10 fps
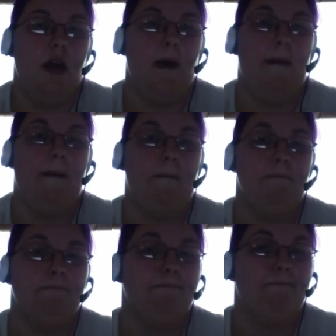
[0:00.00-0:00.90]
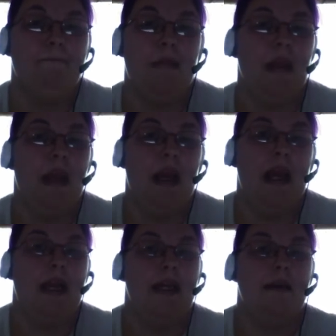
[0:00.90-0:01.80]
Um... Uh,
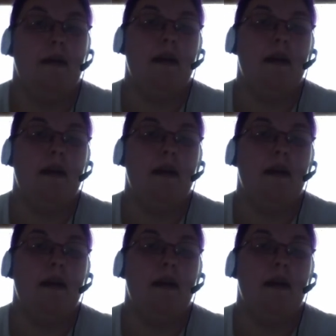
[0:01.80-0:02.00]
And it,